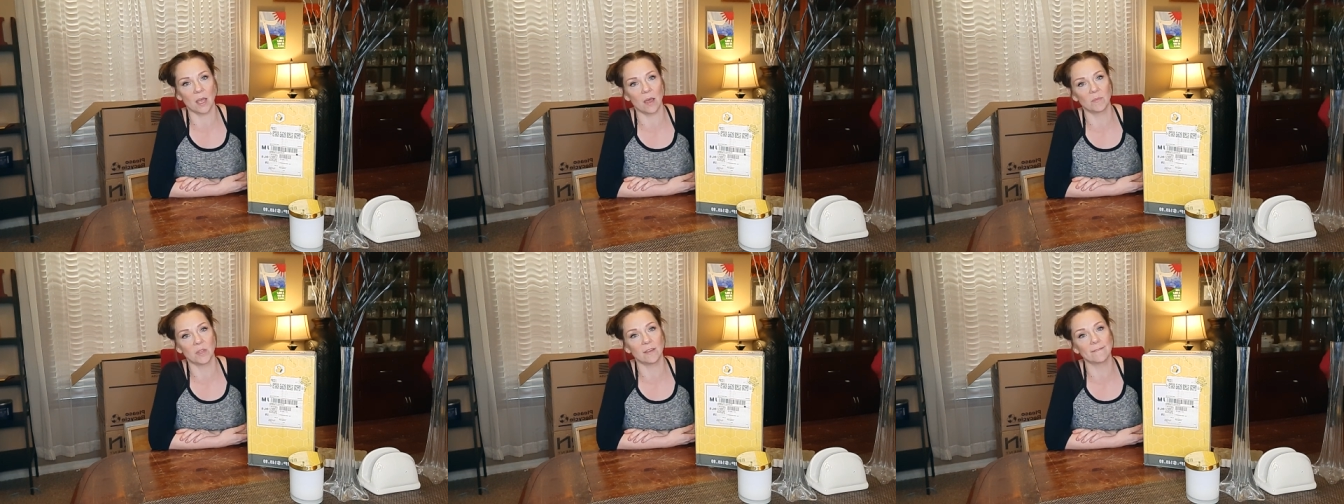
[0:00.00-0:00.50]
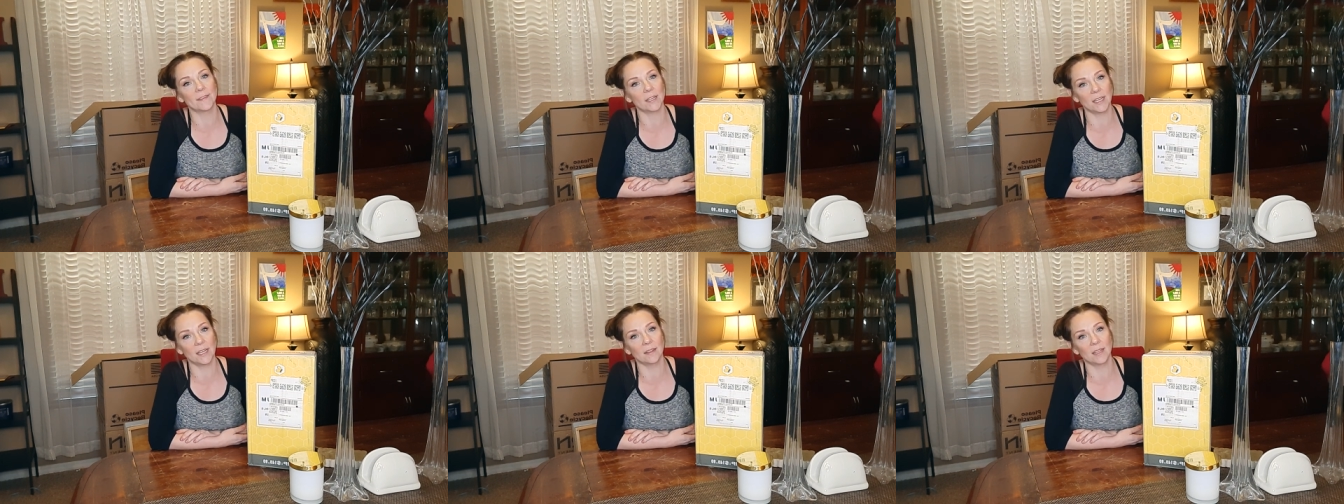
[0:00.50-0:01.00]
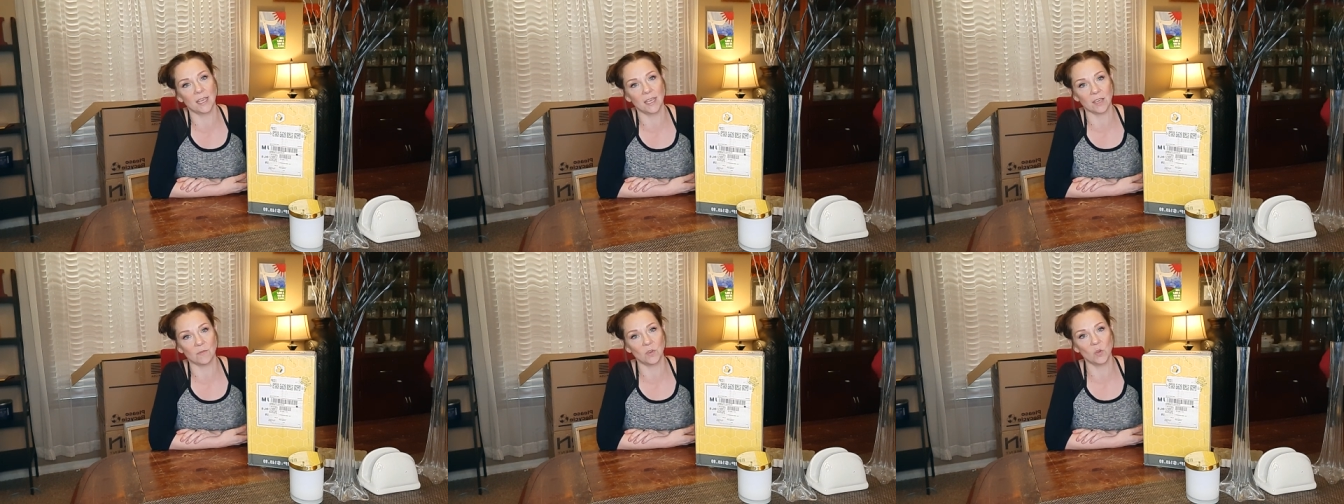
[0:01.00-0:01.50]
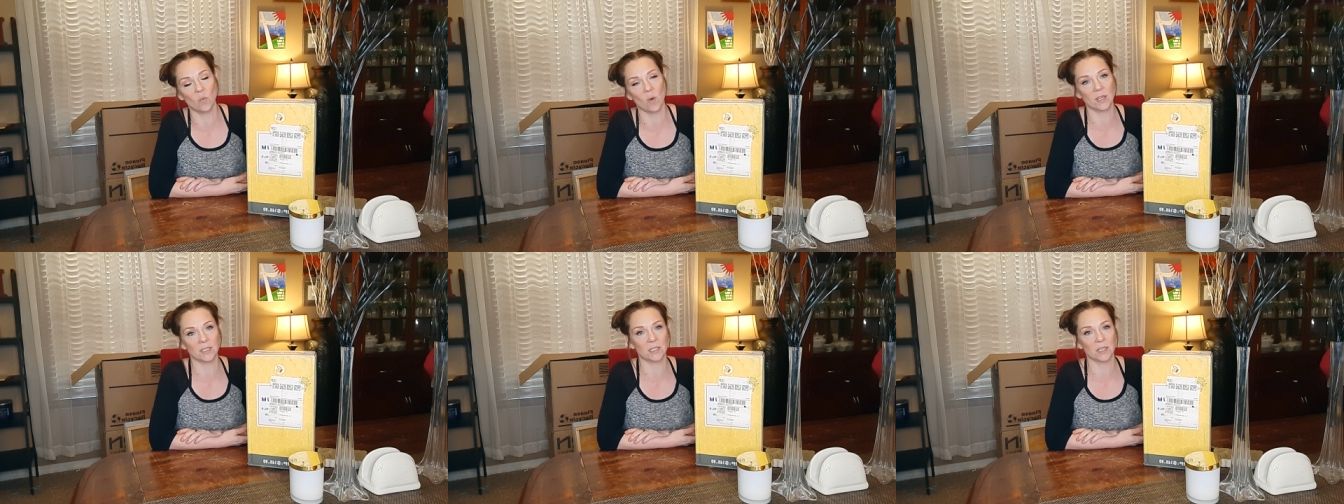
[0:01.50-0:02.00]
um, the affiliate link if you
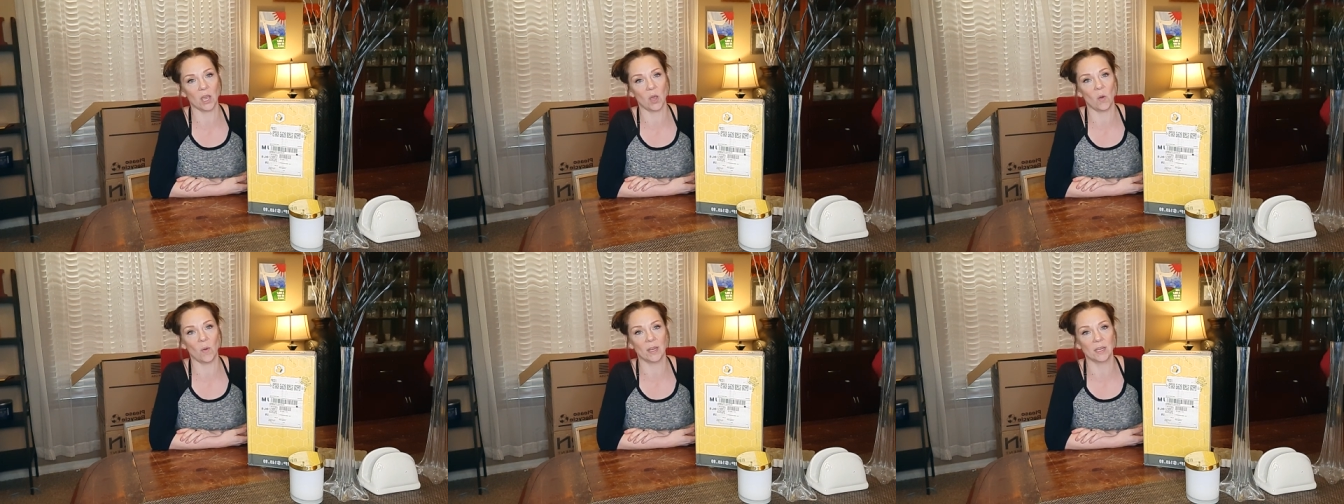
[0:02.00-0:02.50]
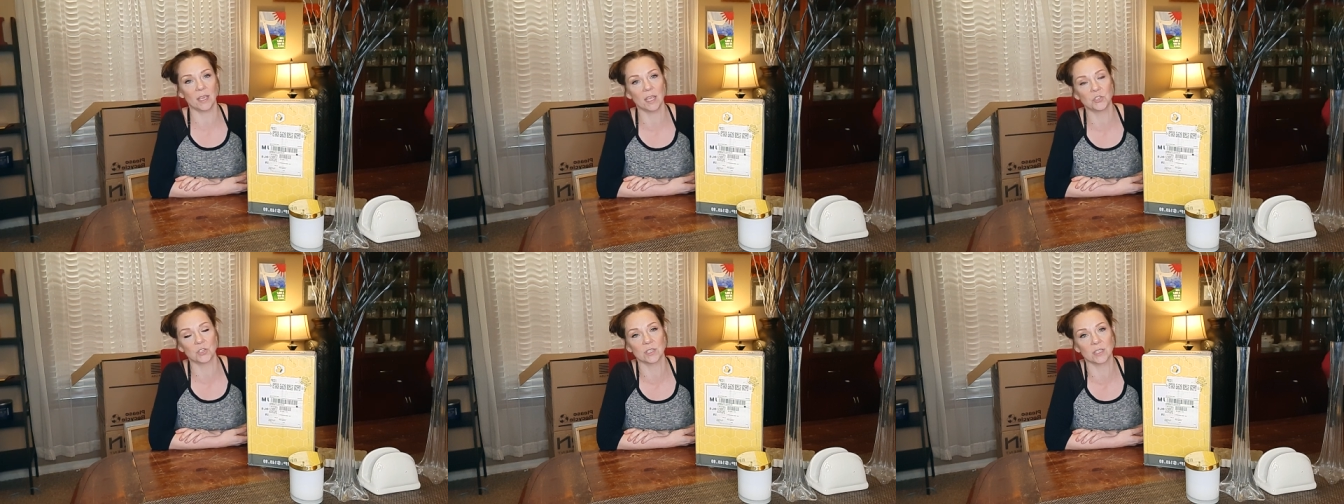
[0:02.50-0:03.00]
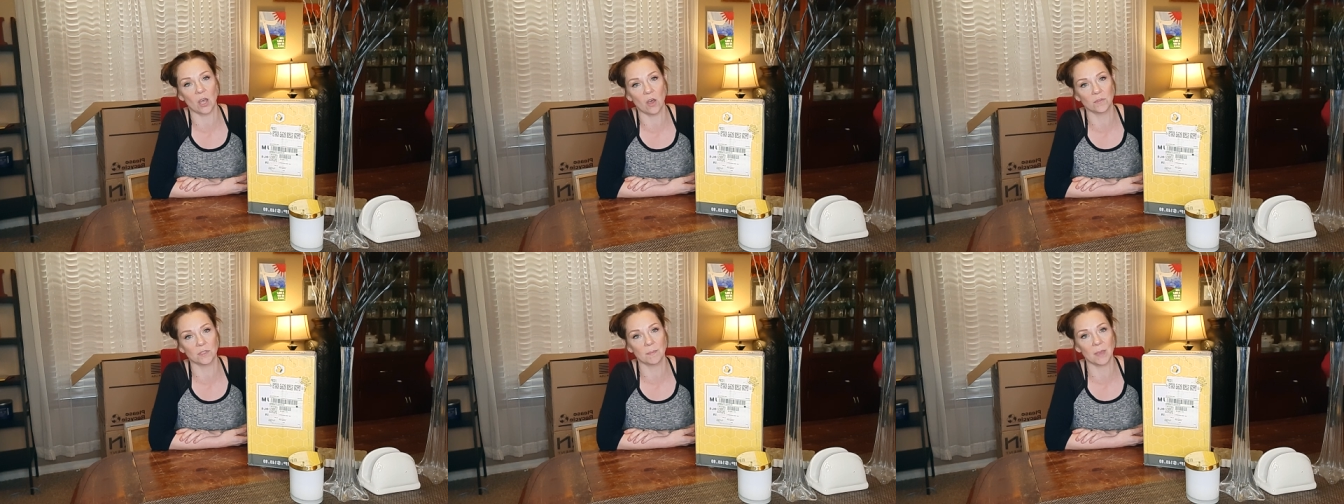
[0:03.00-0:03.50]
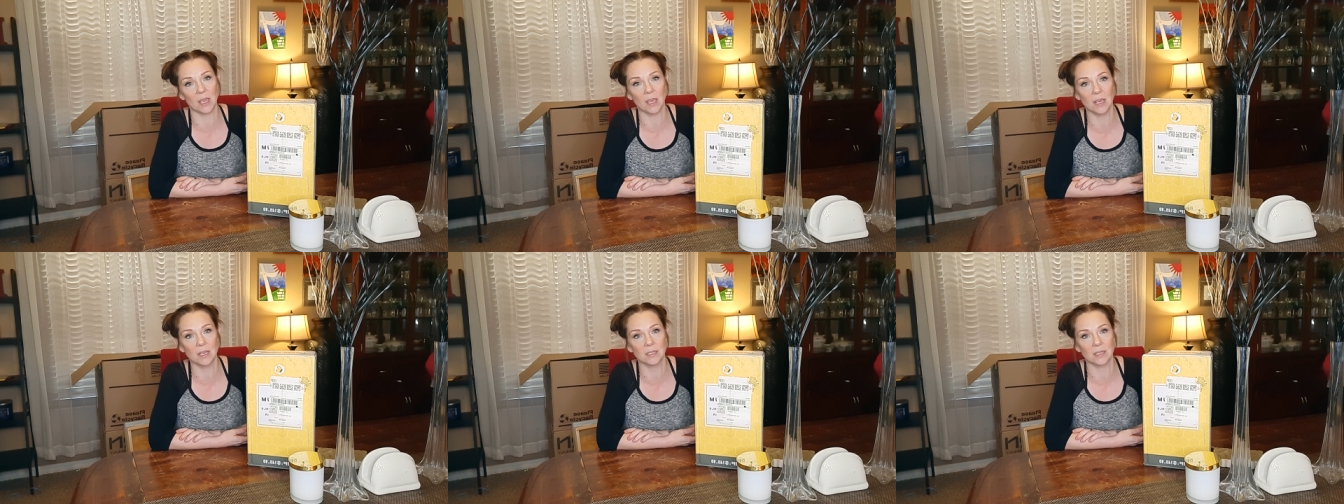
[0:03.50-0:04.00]
want to go and get yourself some
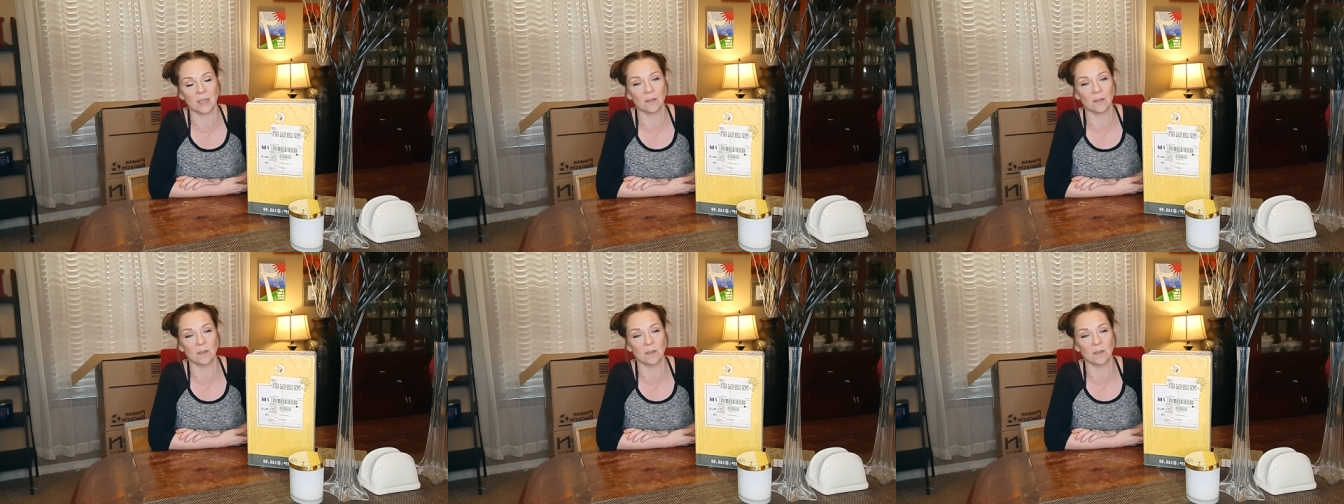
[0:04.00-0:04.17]
bees.